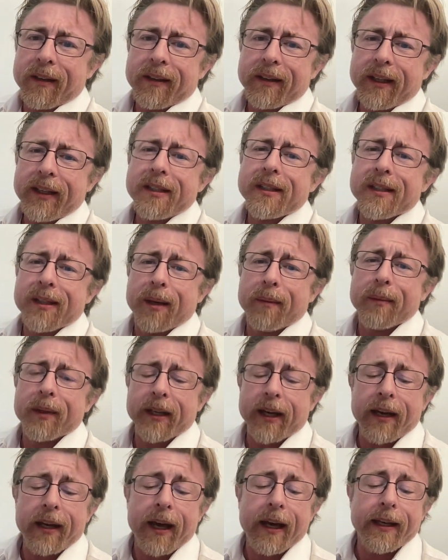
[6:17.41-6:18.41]
It's something.
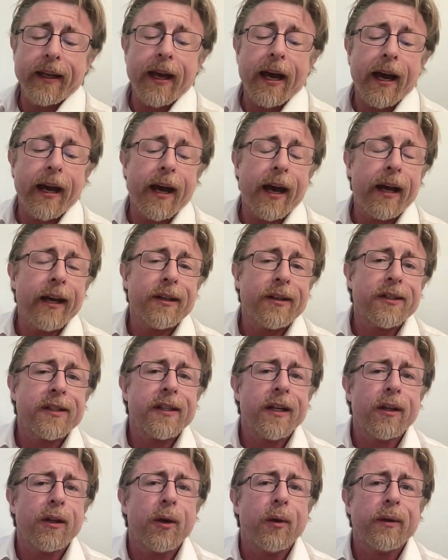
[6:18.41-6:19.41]
I, I, I
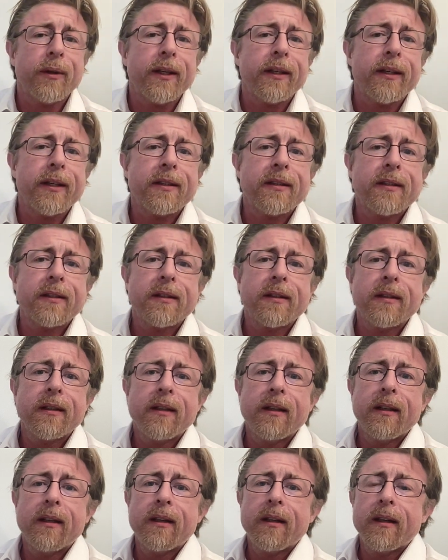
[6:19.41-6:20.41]
understand loneliness.
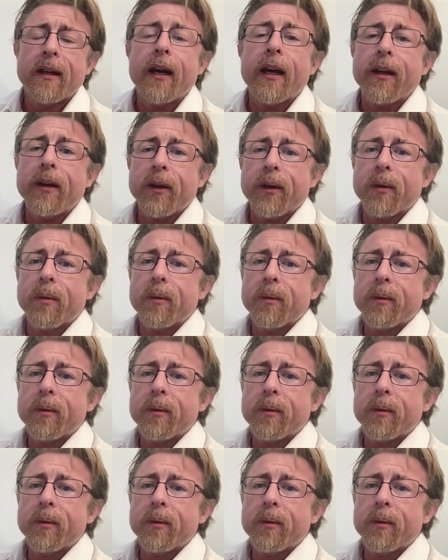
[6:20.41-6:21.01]
I do.